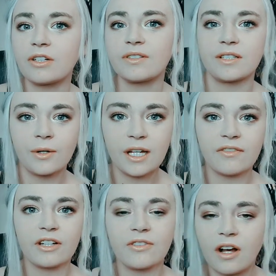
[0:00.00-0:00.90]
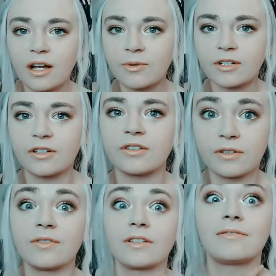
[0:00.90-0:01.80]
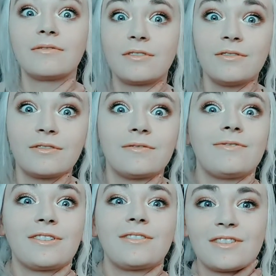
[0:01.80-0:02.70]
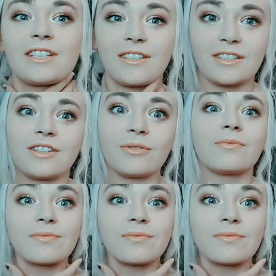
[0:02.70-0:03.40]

Is it okay if I do the Heimlich on you? I was like, dude, just fuck, like, you know,